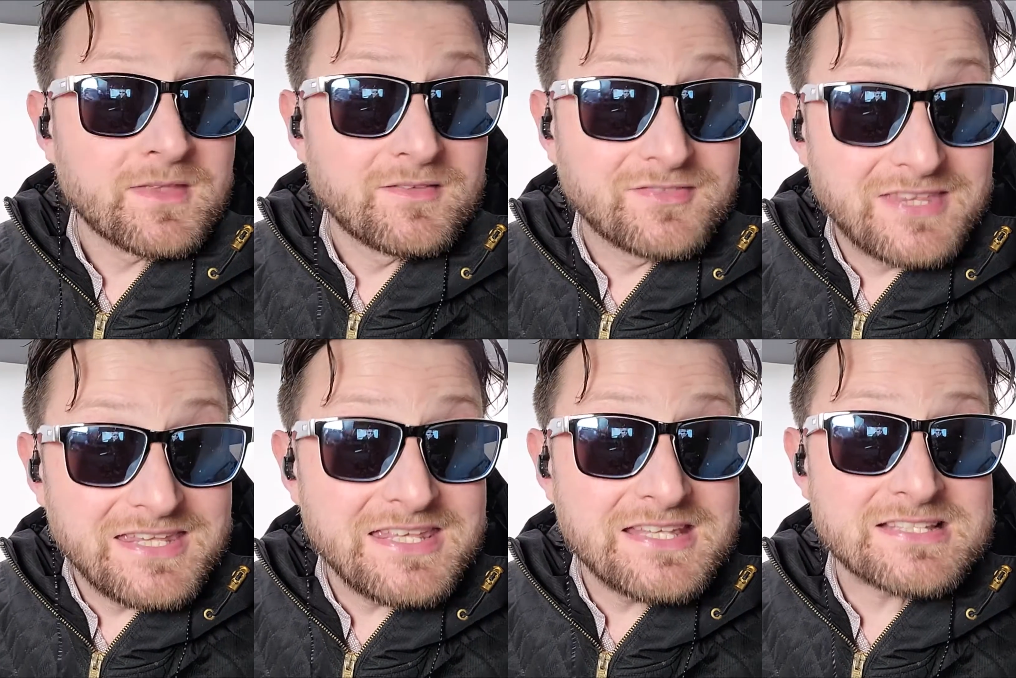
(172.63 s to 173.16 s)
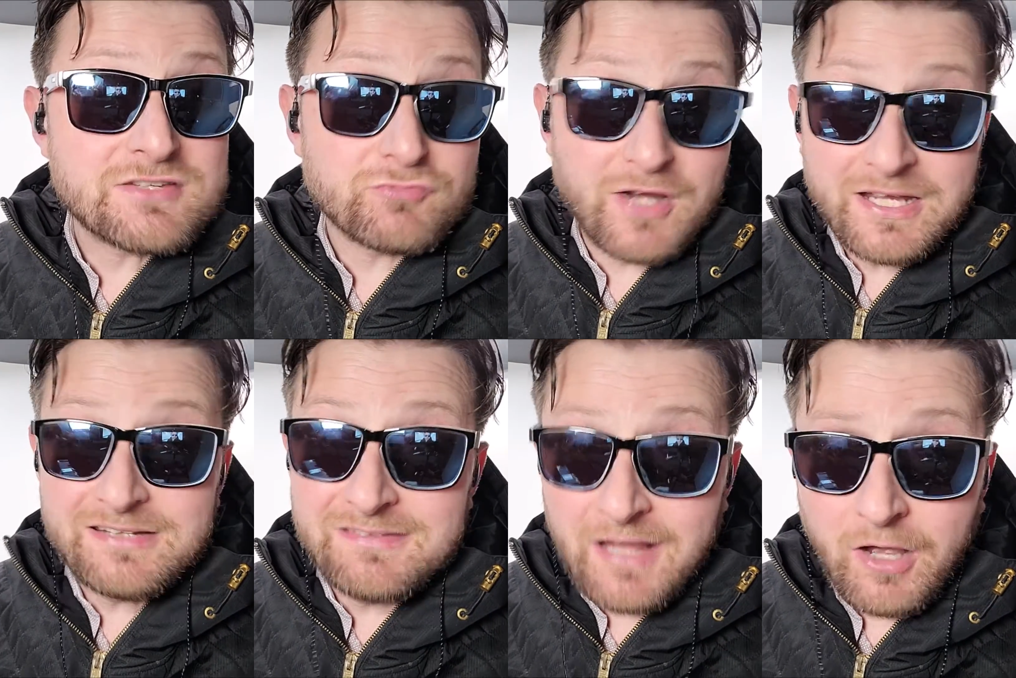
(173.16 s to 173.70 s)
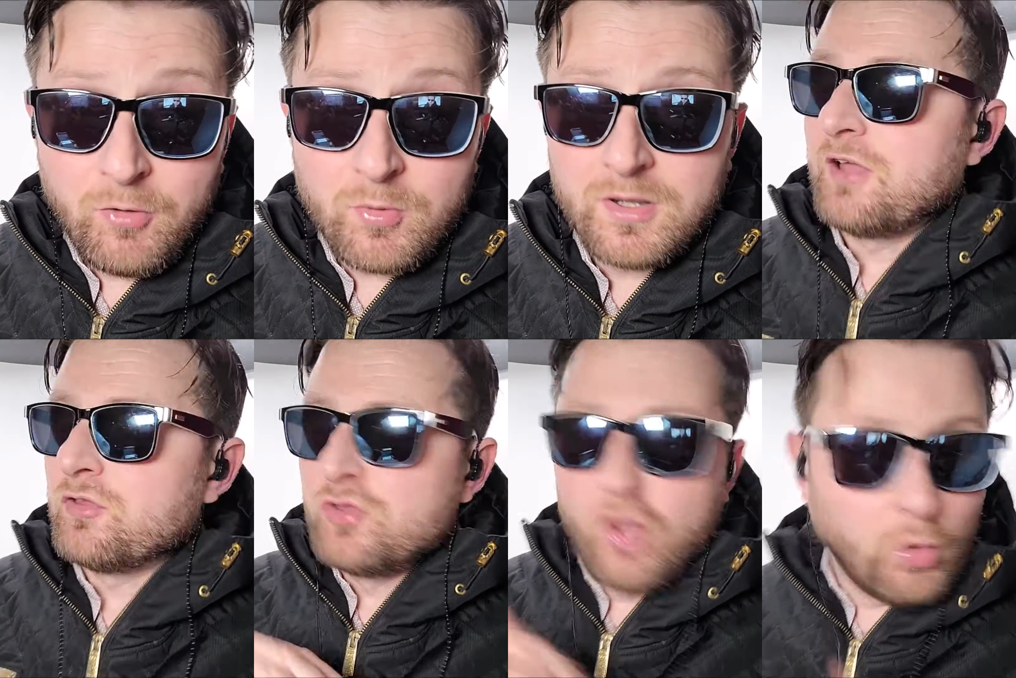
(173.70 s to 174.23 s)
These right now,
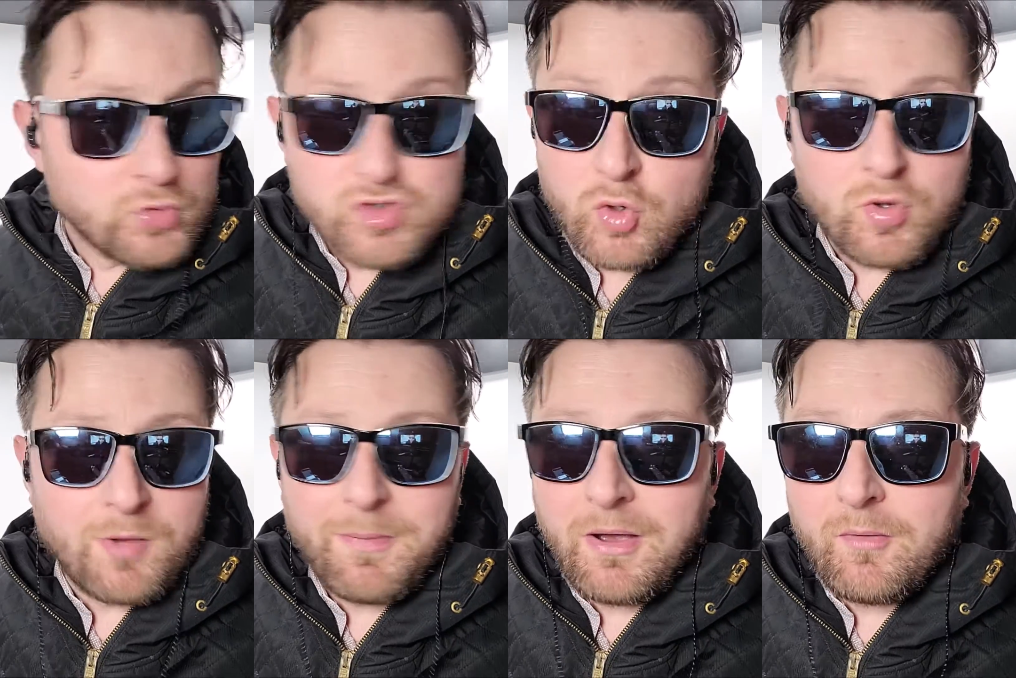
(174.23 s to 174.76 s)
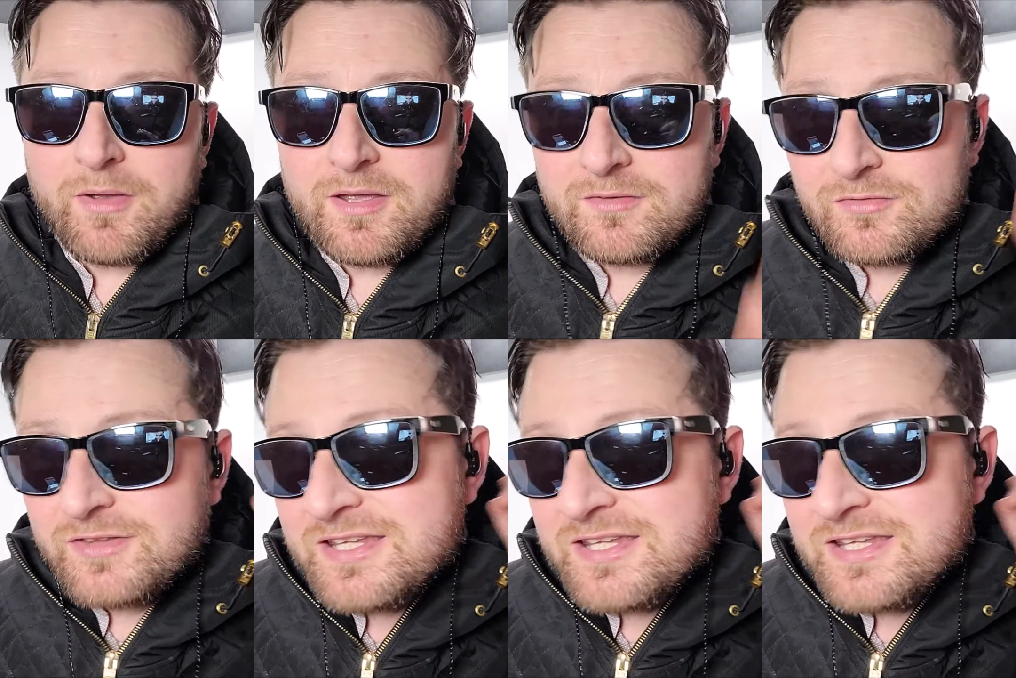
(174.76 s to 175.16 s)
no joke about it,